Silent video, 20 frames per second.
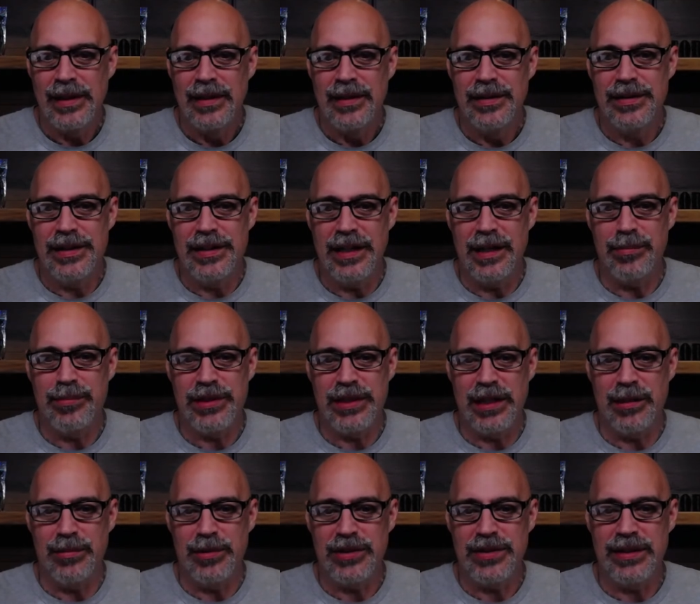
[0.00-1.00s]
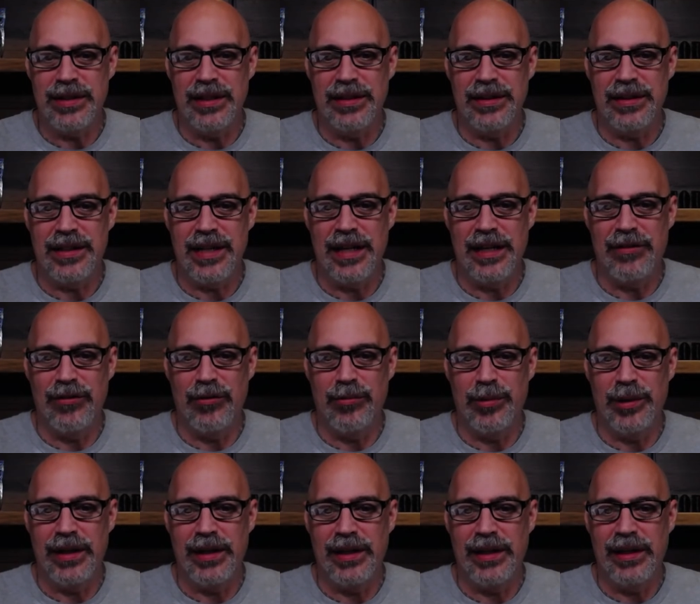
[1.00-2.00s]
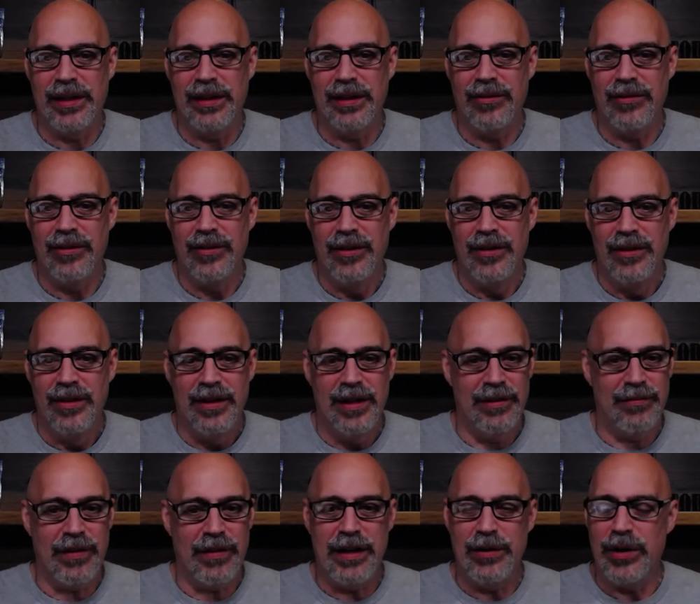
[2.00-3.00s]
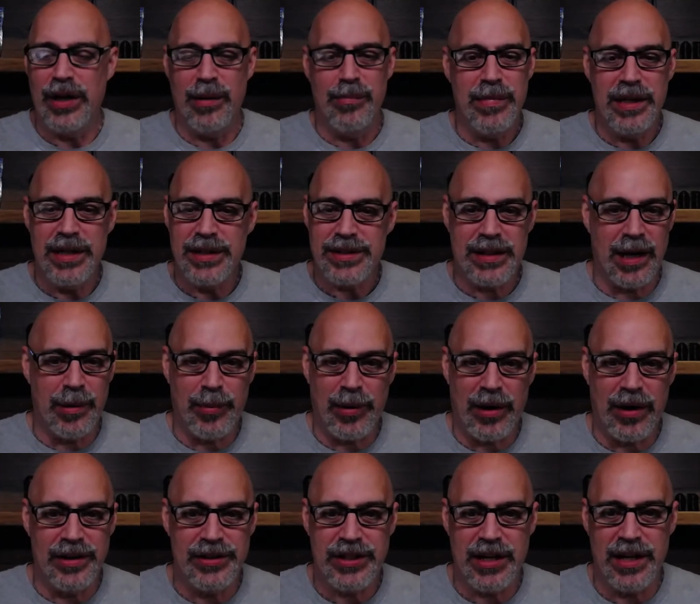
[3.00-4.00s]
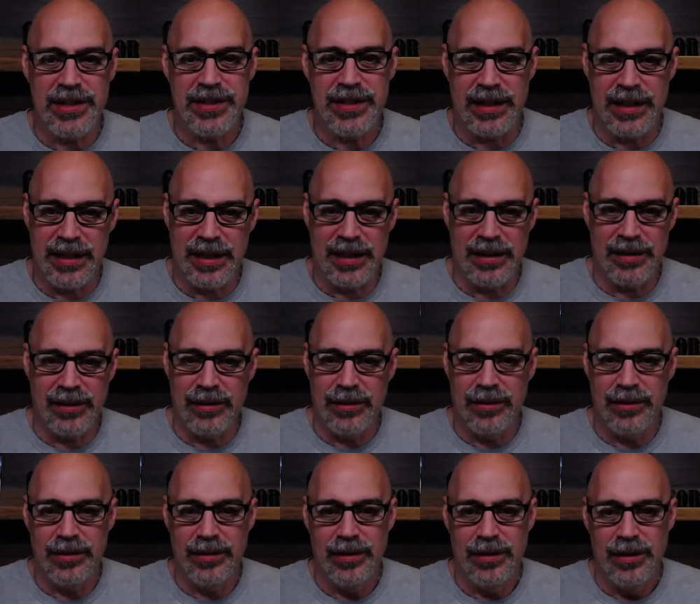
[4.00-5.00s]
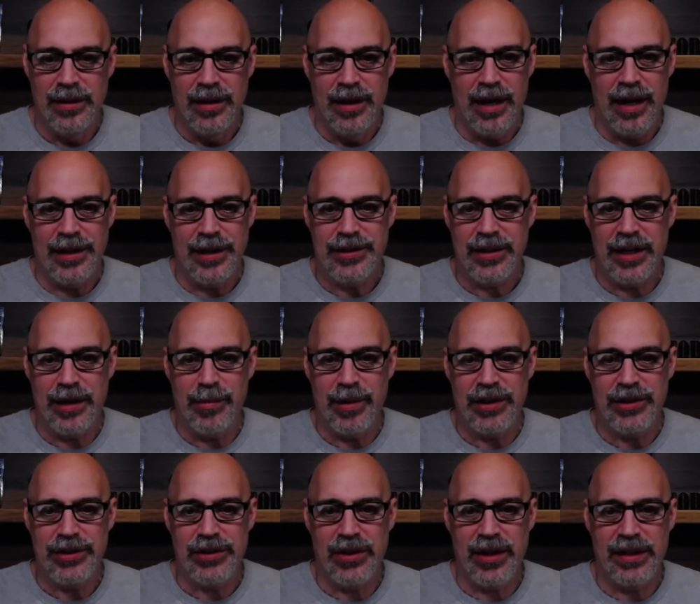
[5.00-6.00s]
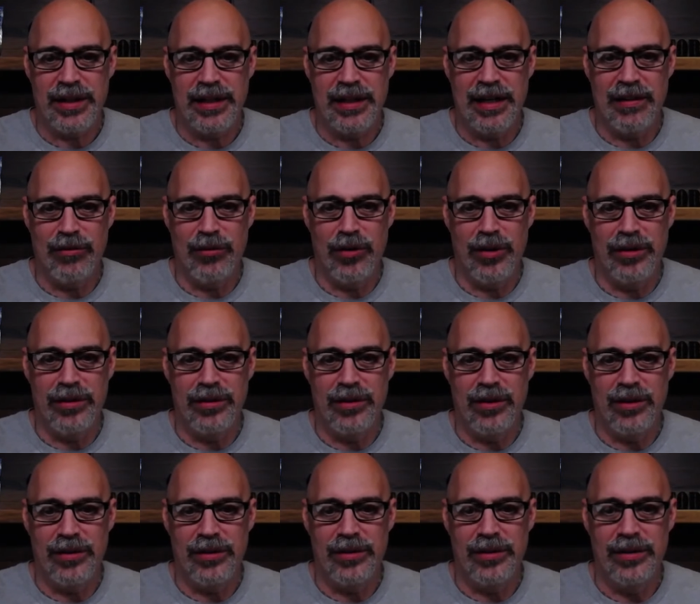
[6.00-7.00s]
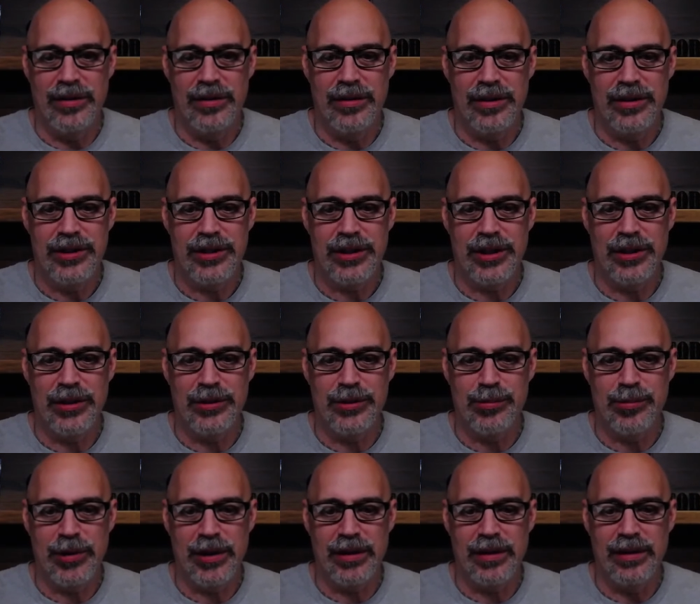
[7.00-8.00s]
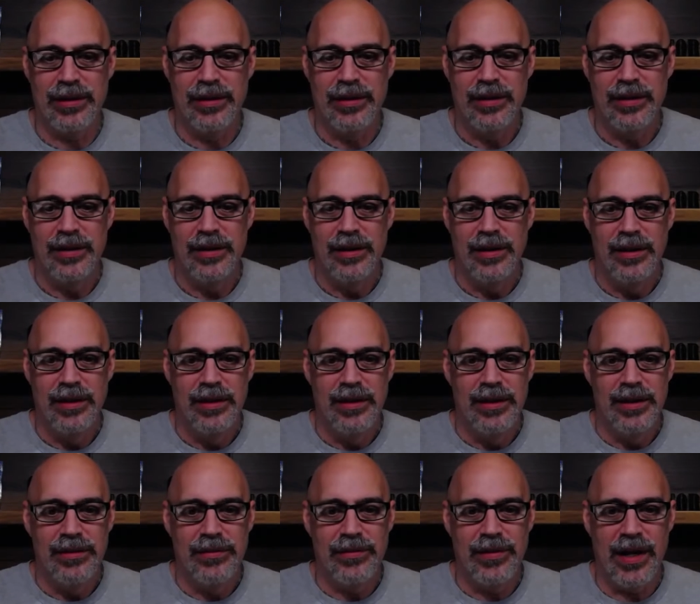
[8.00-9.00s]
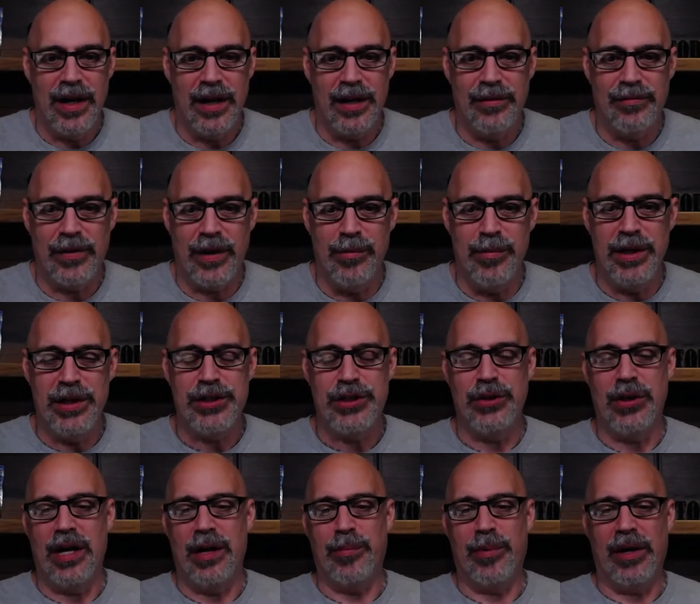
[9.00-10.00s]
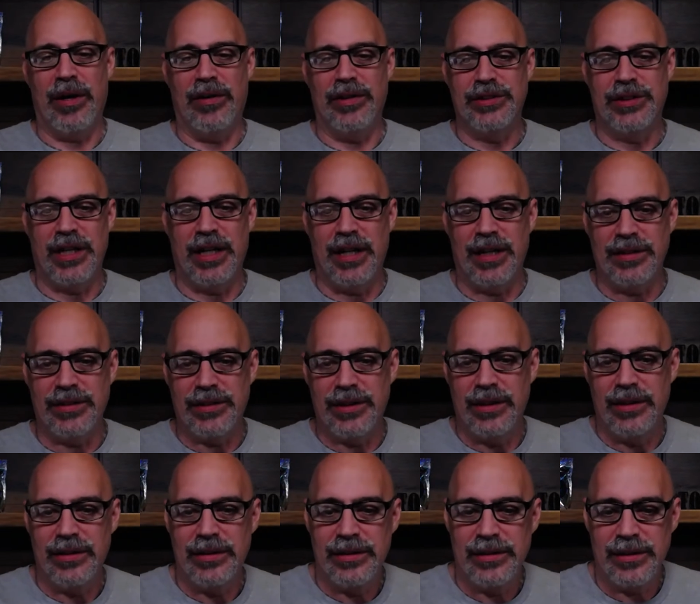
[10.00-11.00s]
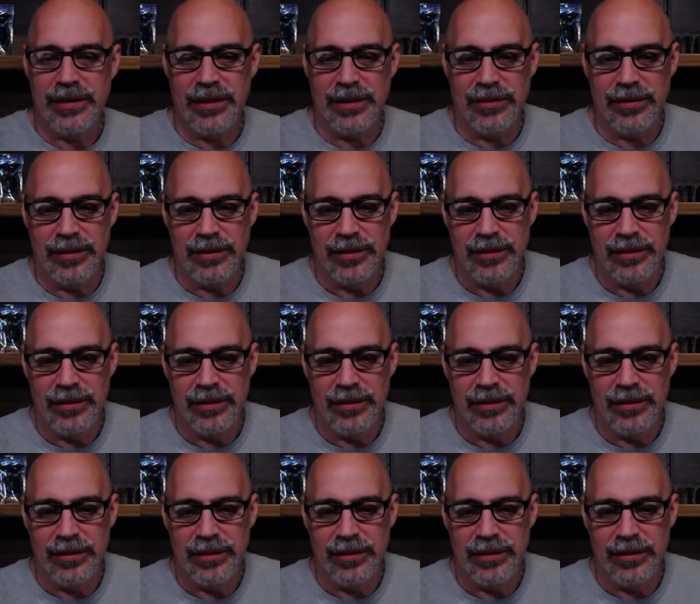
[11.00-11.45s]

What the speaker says: Dibberson, thank you for being here. And if anyone I miss, I apologize again. I try to make sure I get everyone on the shows, but not. If I miss you, I apologize. So.